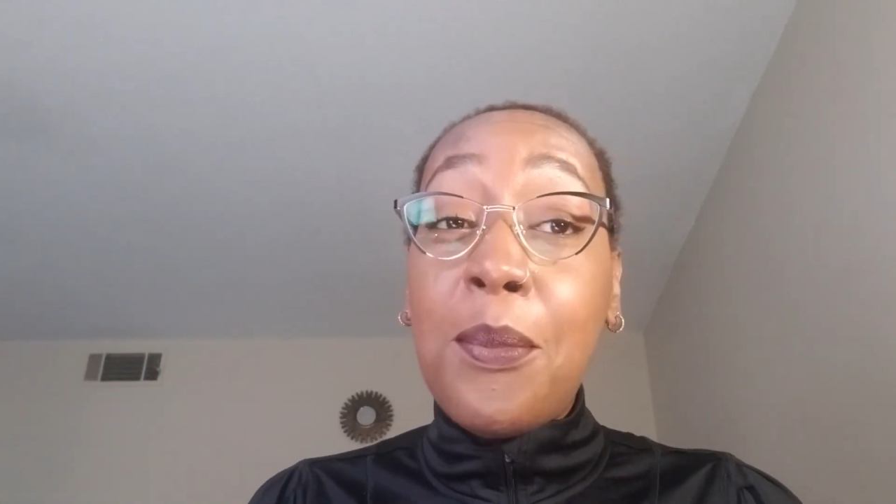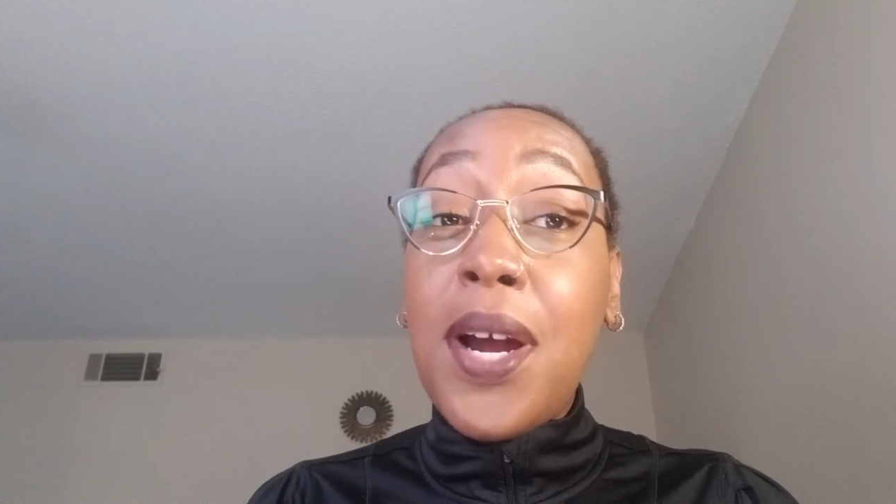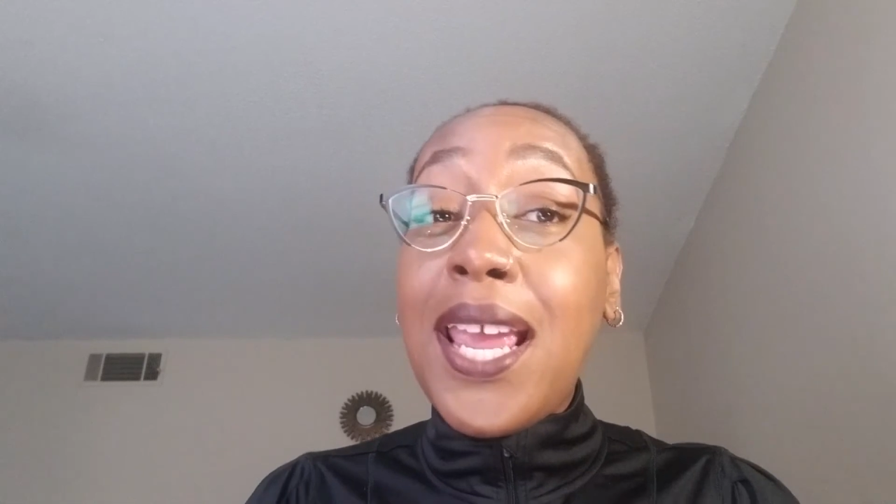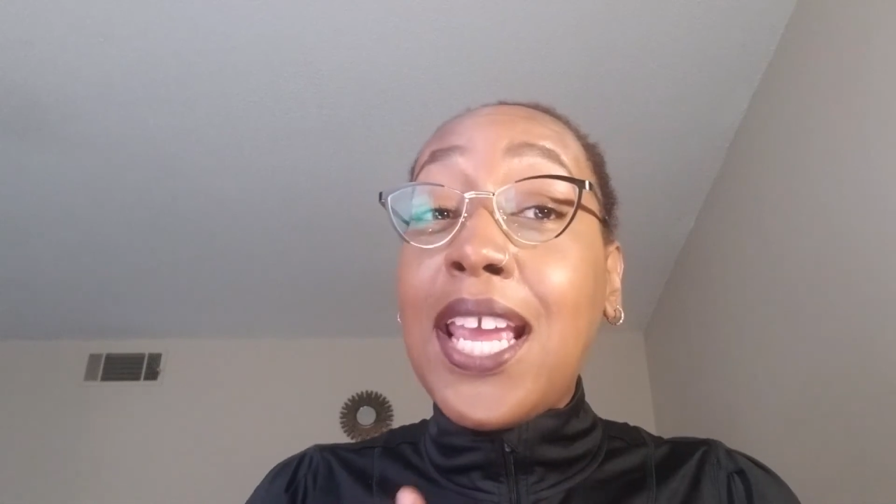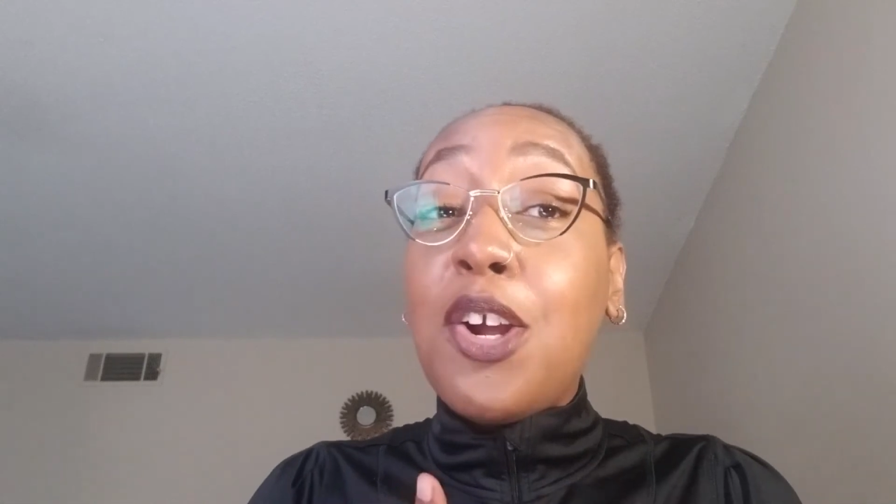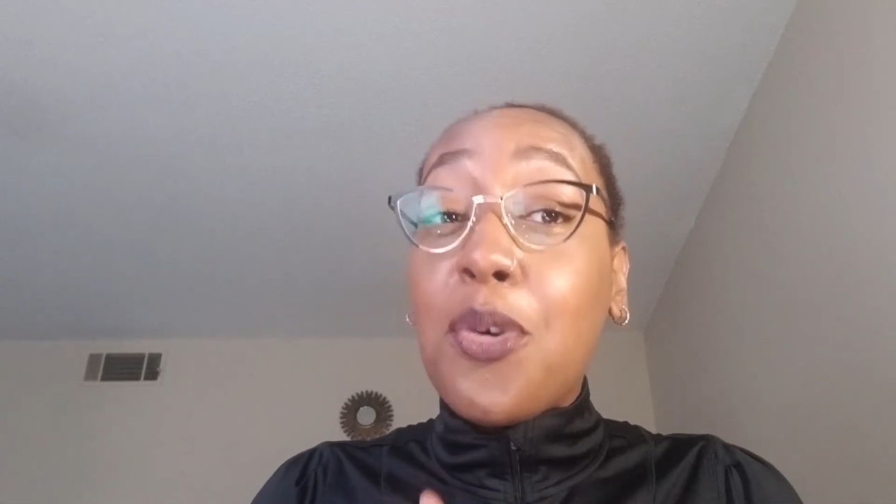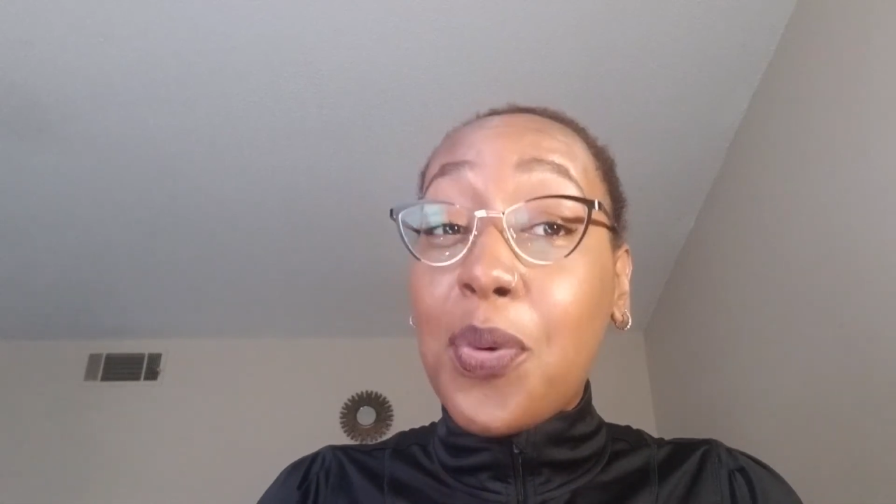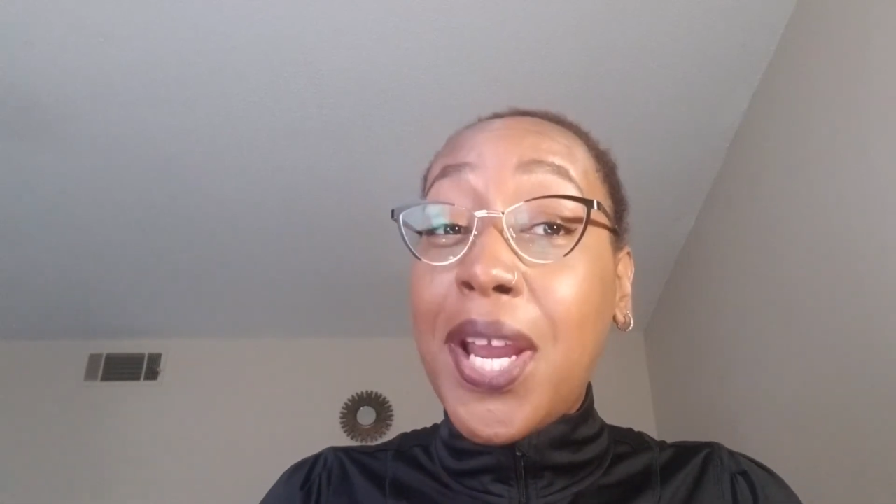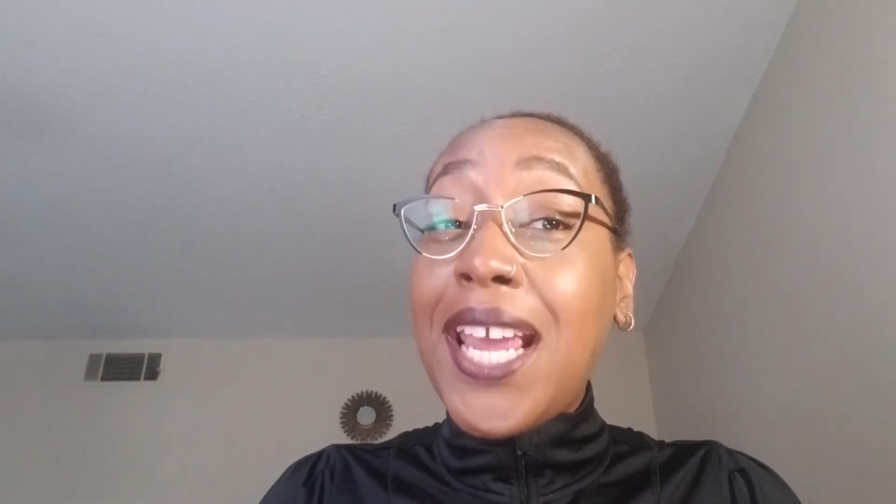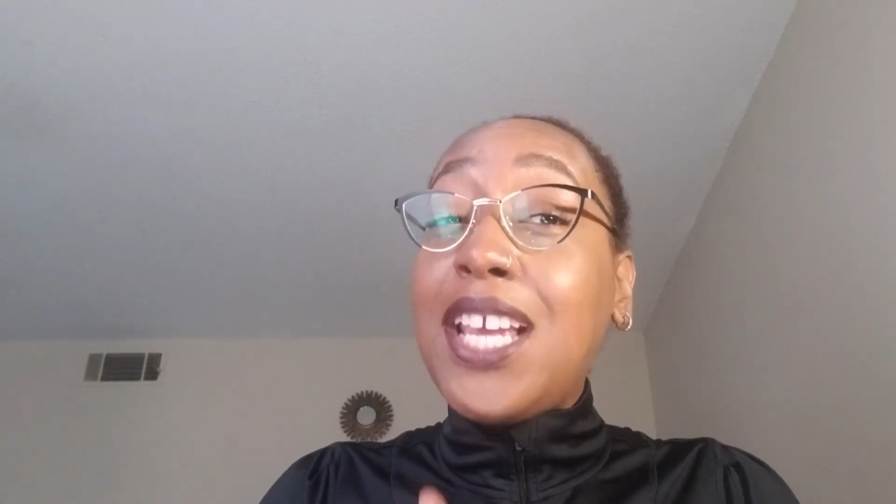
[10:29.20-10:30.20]
a
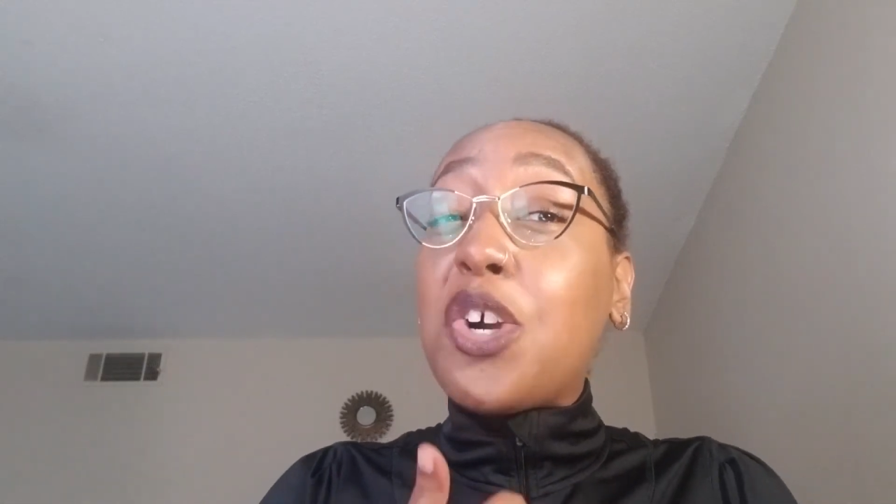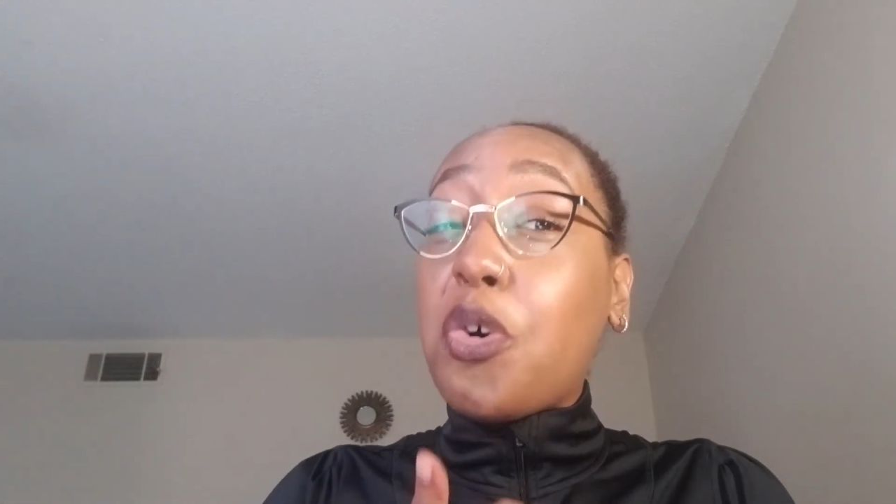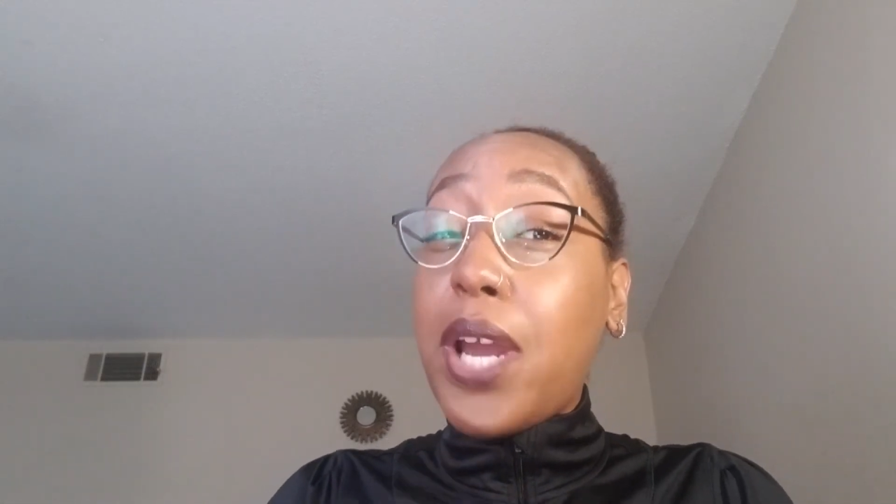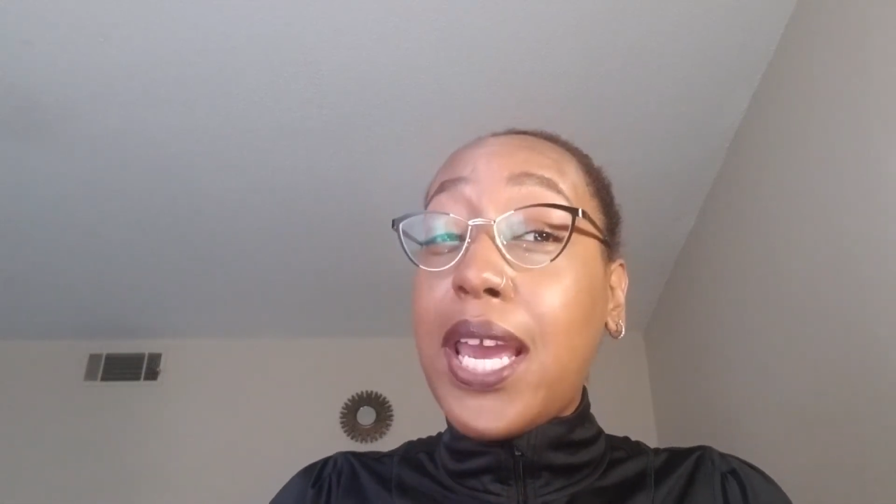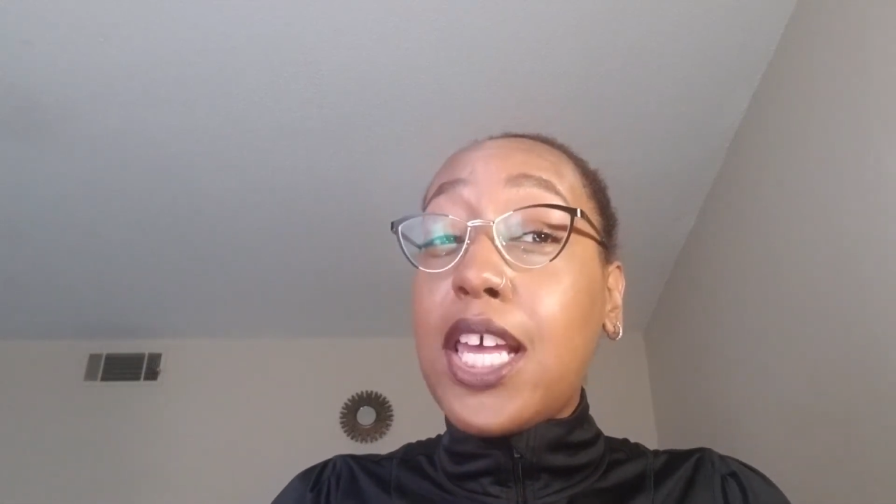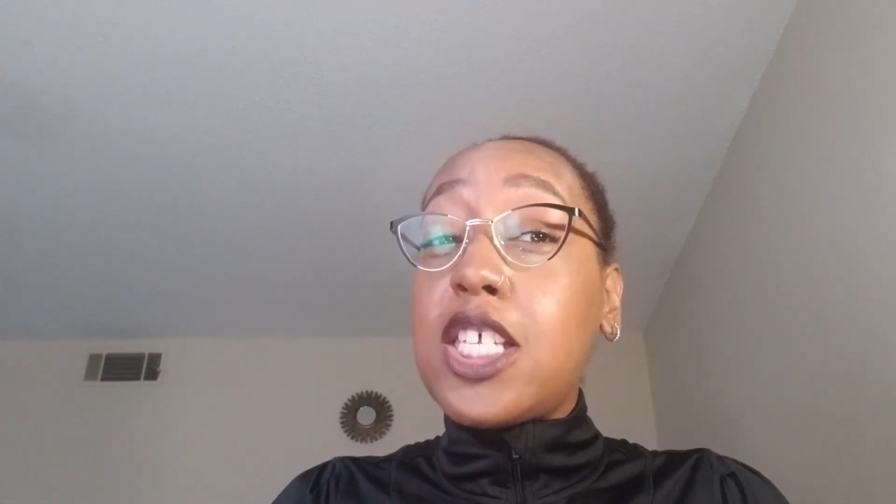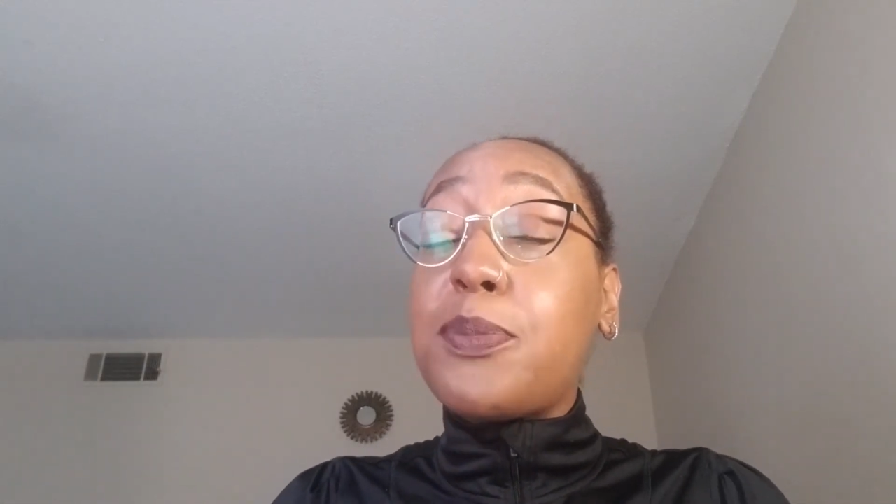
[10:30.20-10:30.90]
great grasp